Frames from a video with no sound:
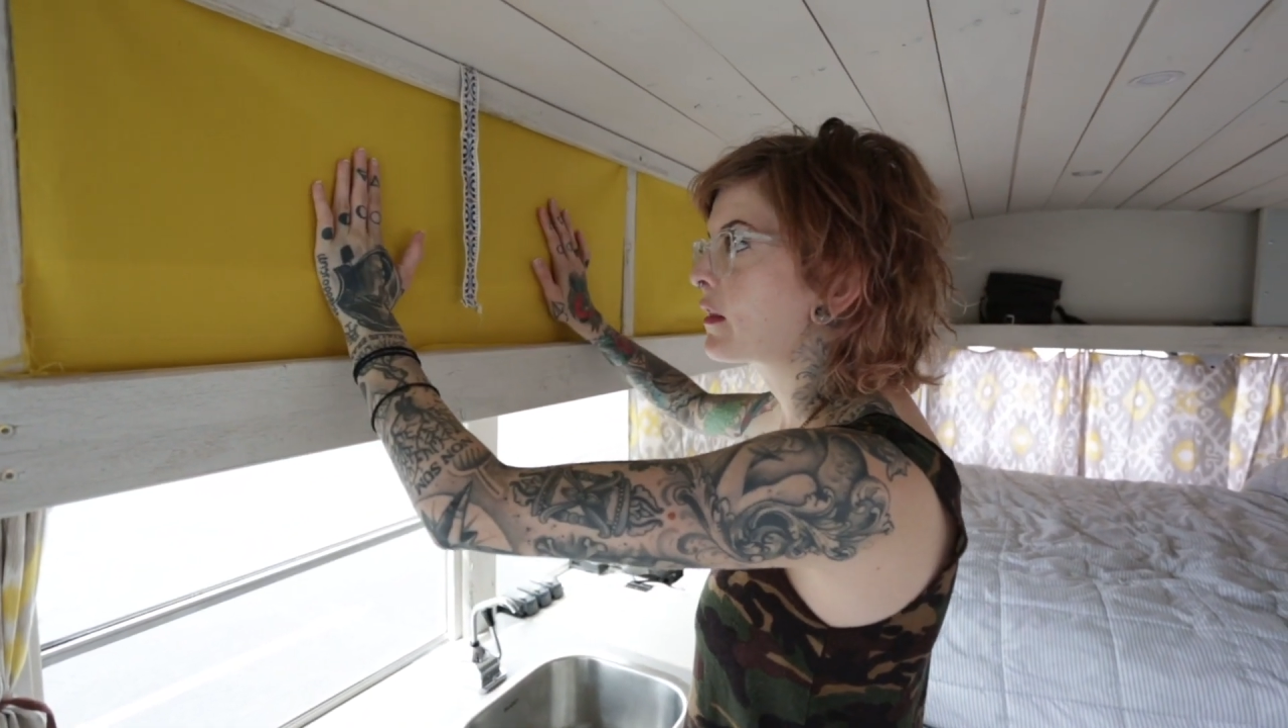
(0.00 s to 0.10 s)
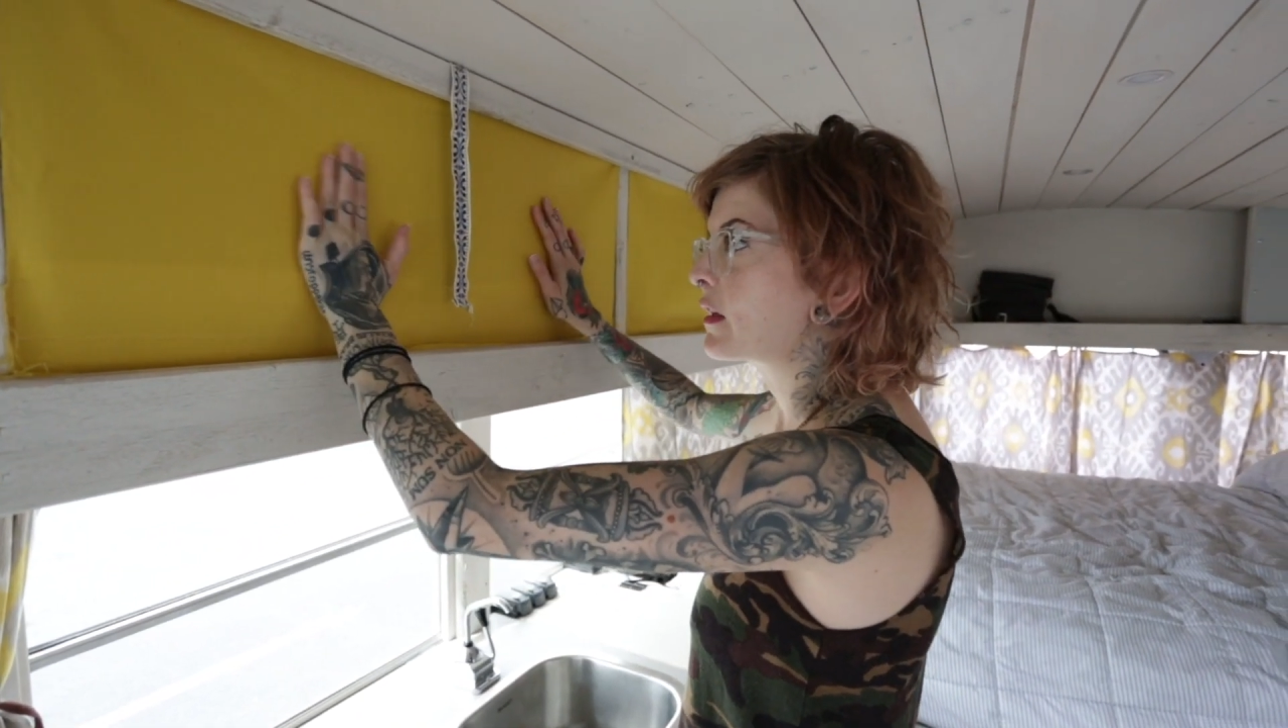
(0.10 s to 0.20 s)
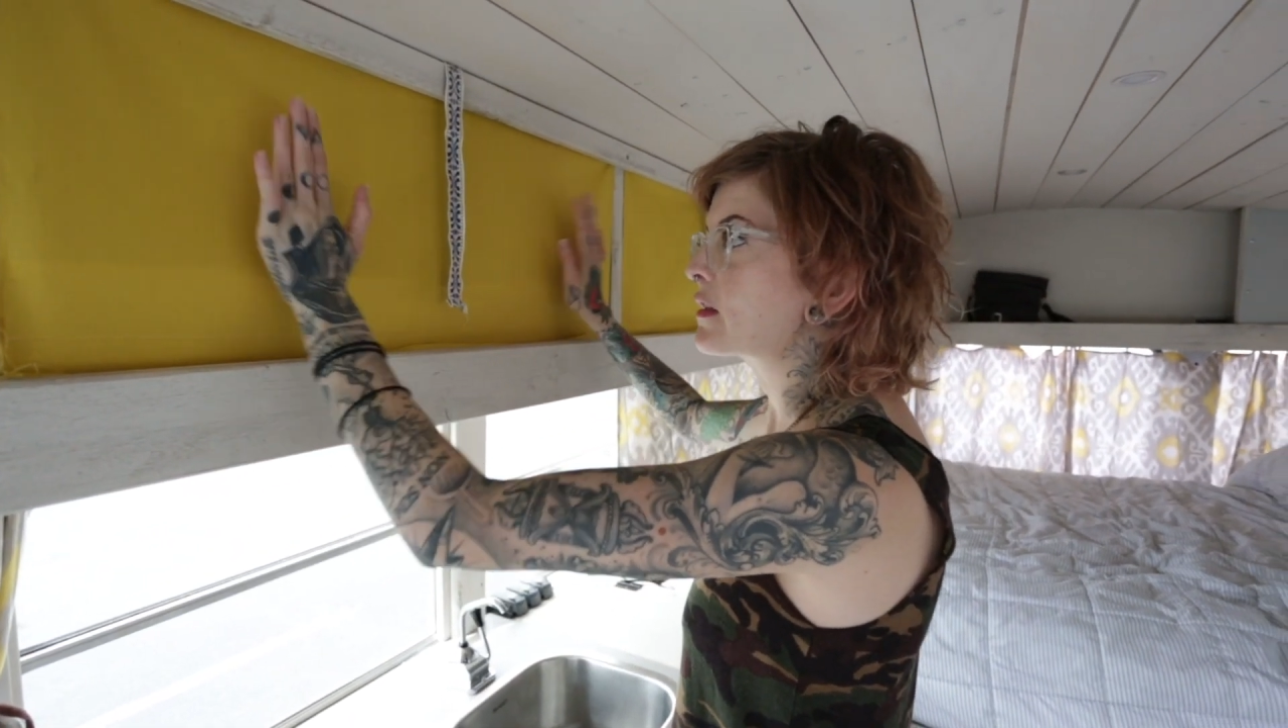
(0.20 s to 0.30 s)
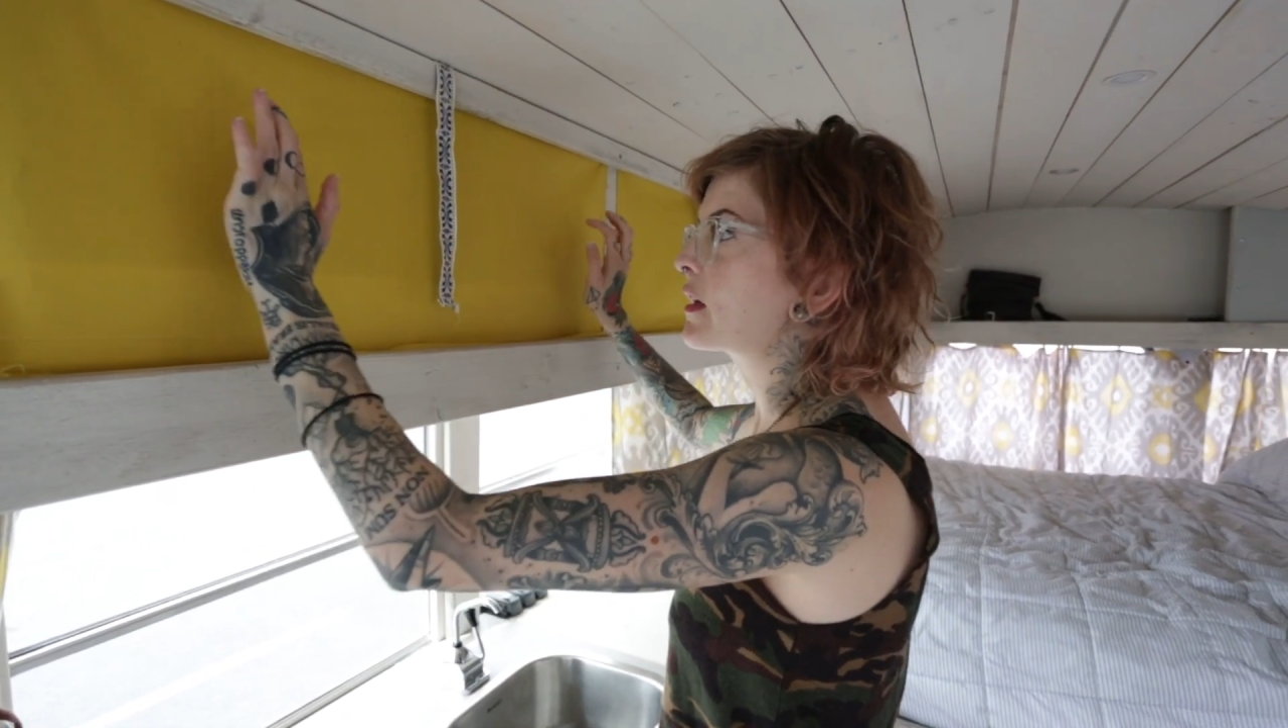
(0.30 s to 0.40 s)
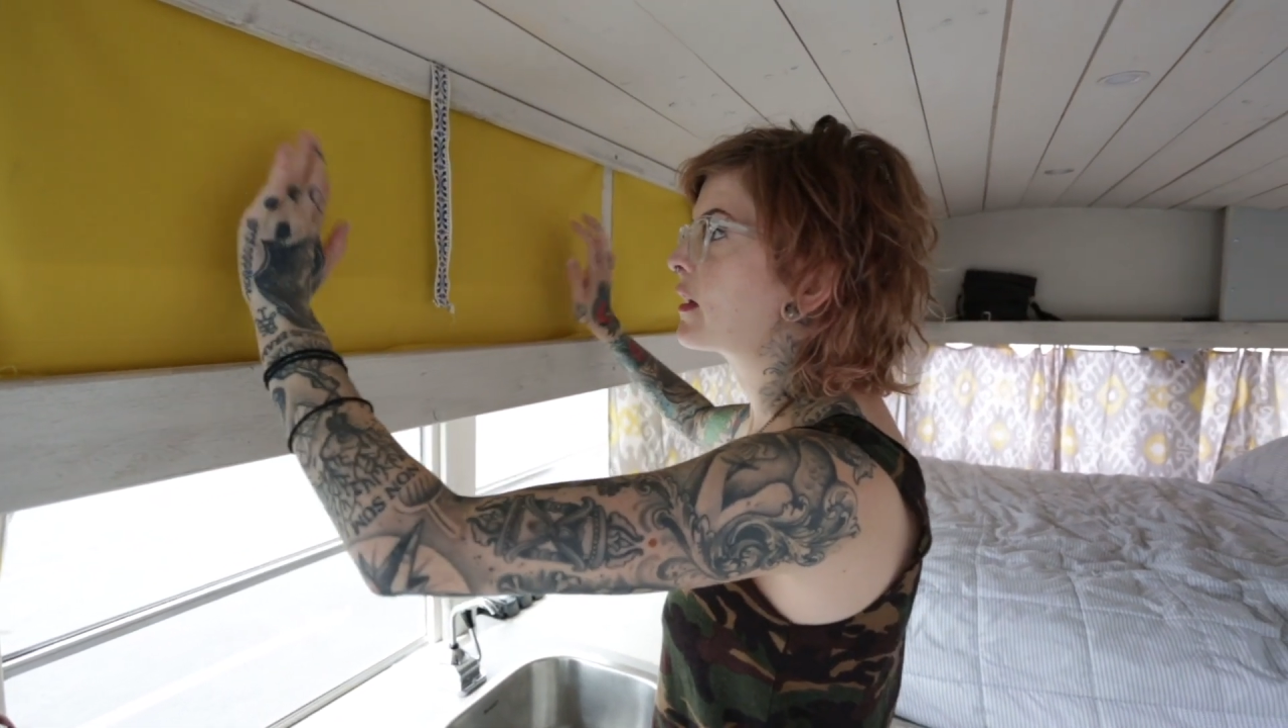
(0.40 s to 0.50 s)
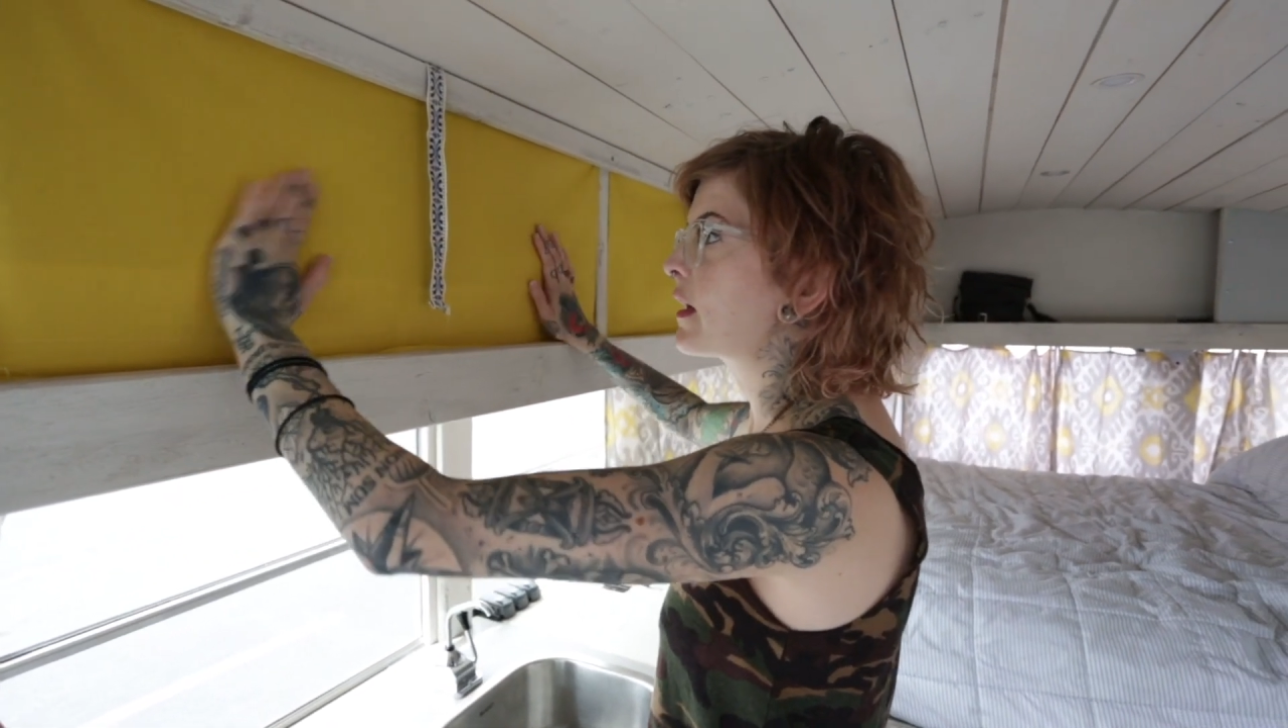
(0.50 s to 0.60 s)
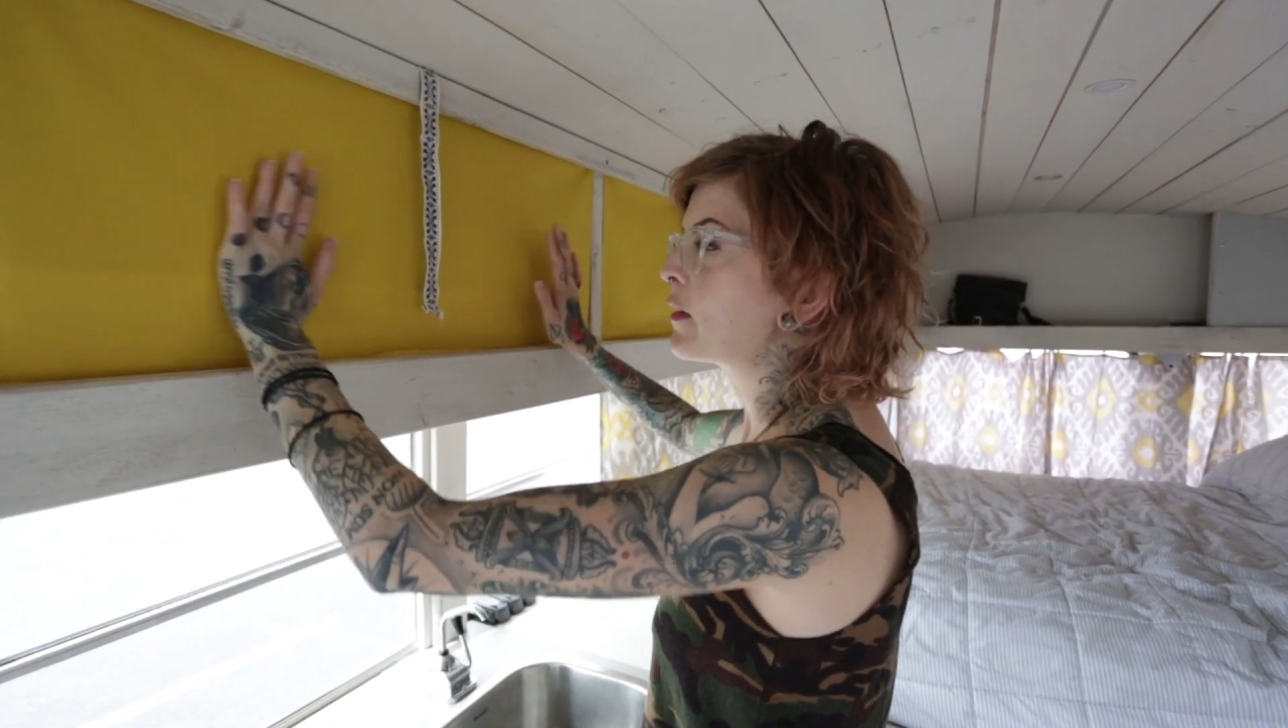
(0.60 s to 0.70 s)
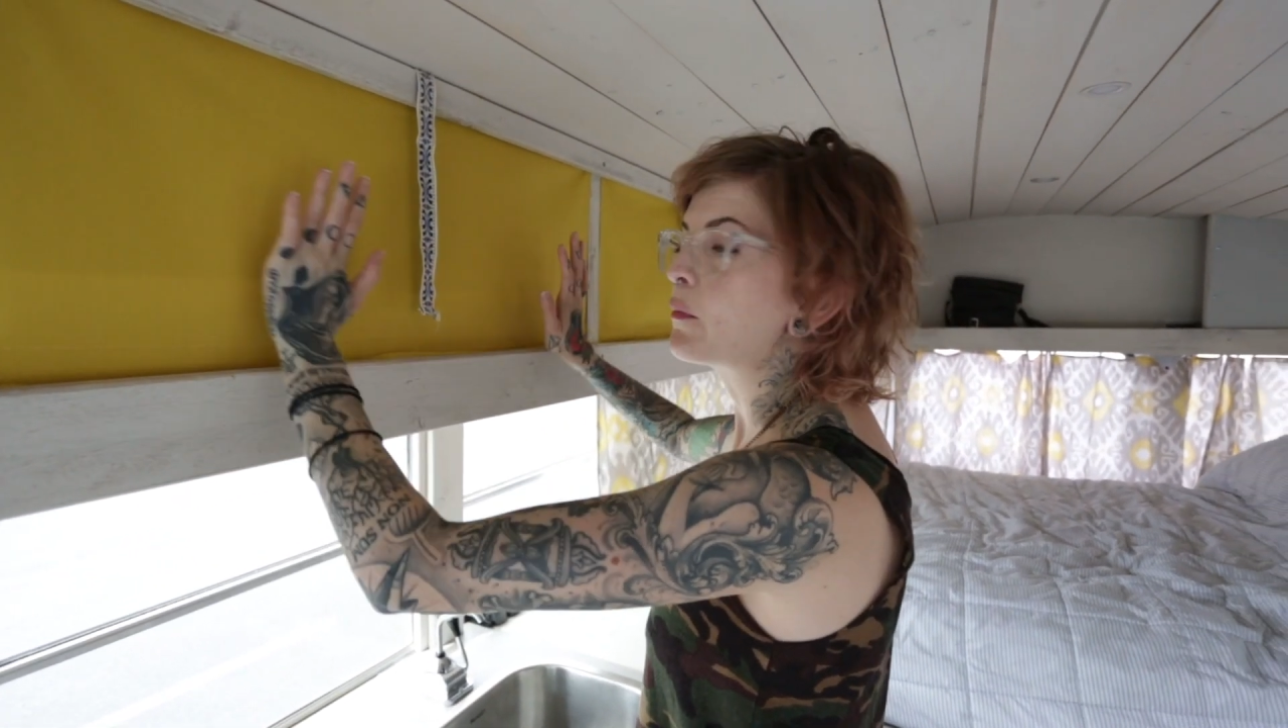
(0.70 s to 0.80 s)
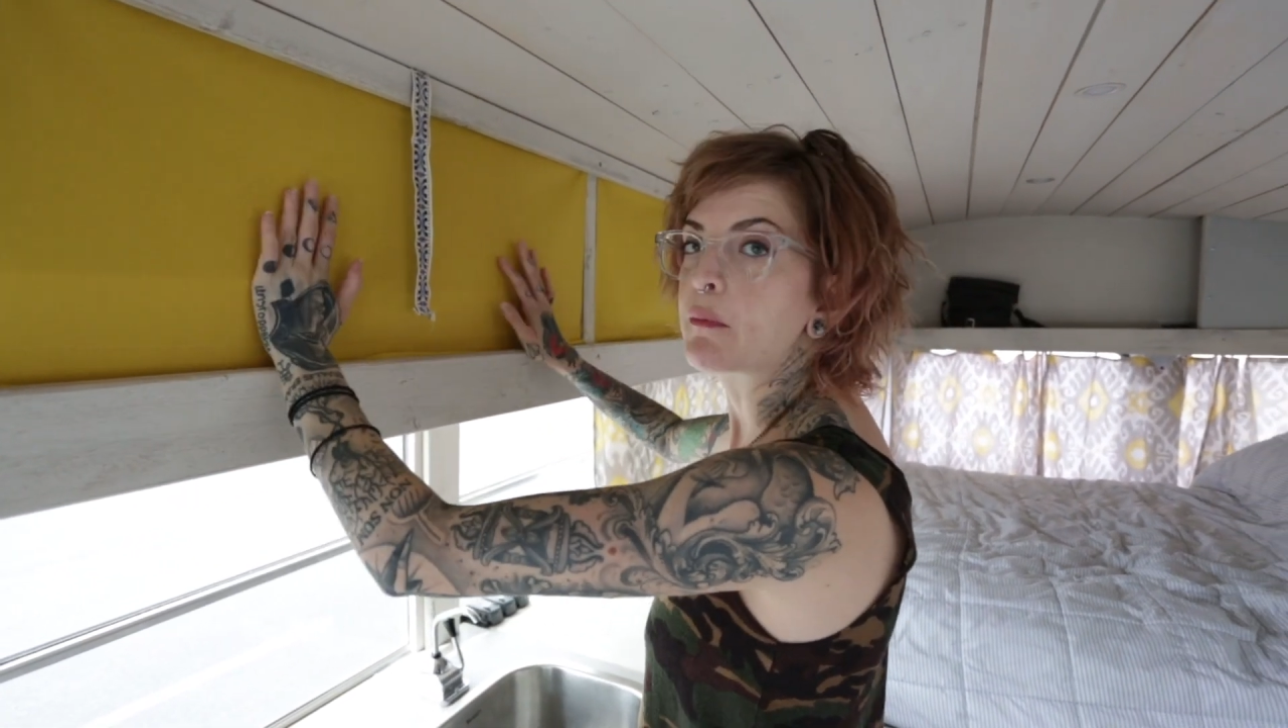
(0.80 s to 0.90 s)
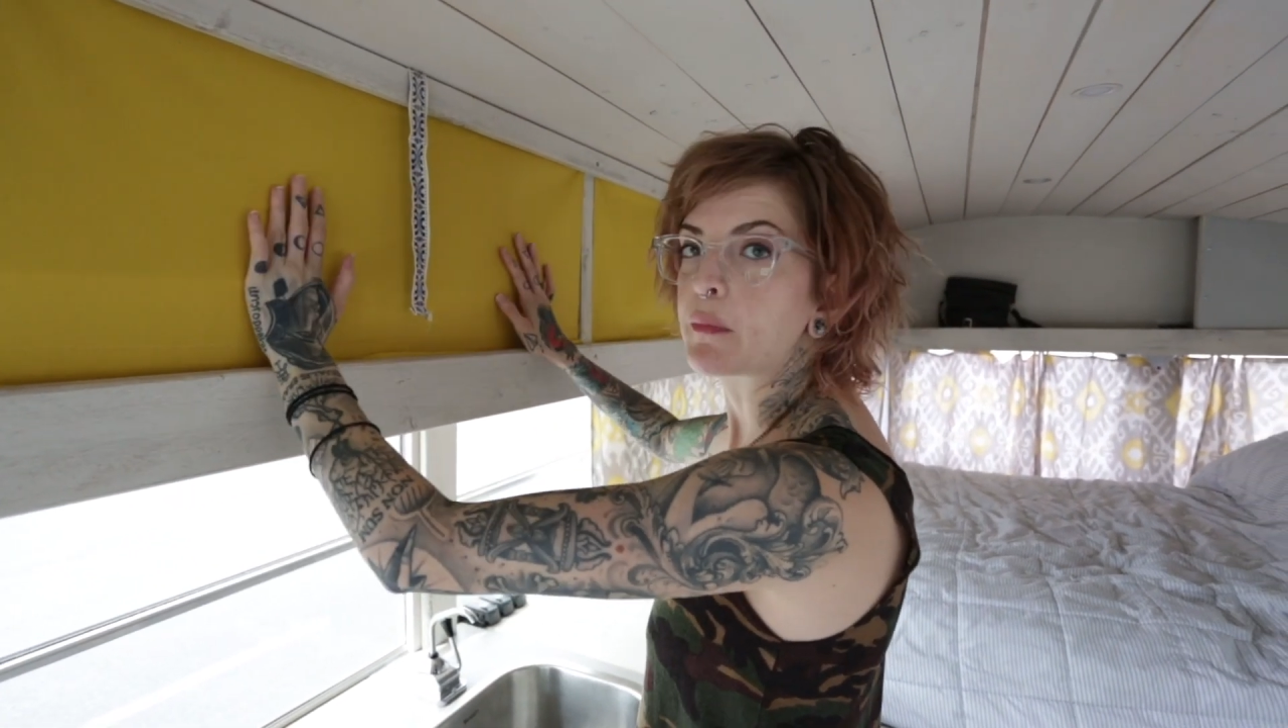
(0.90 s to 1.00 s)
things can kind
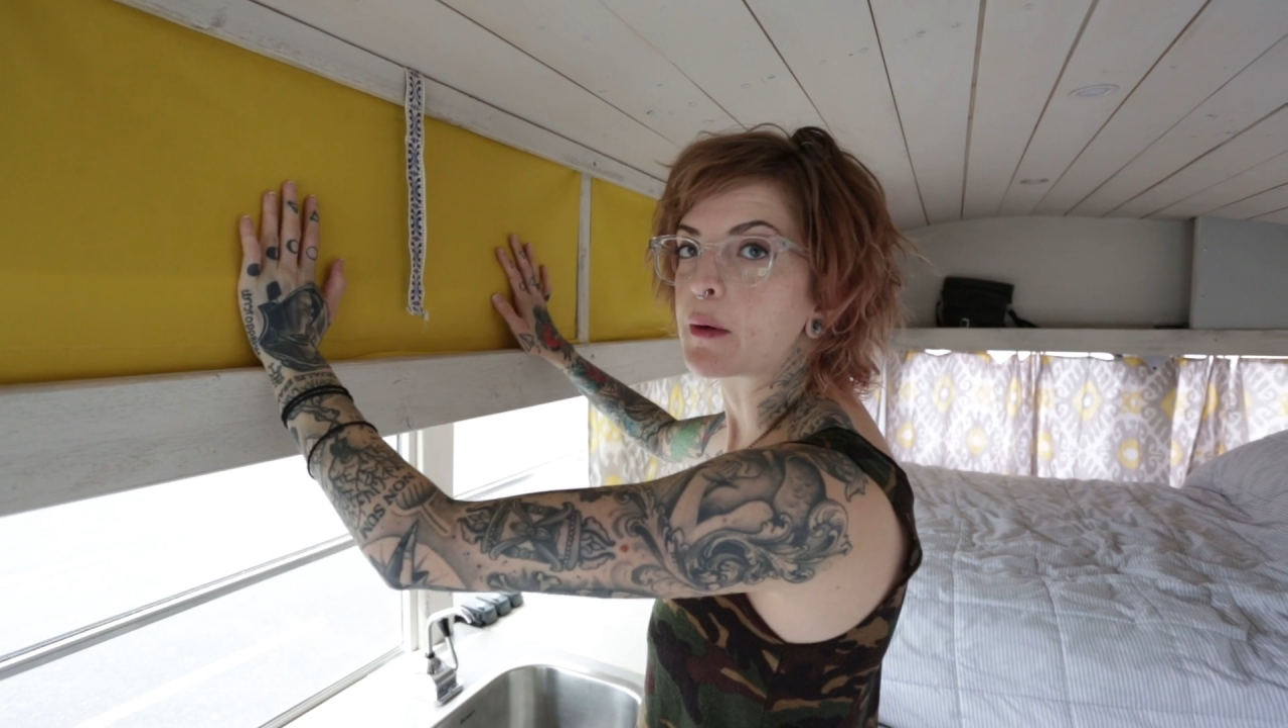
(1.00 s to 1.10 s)
of bump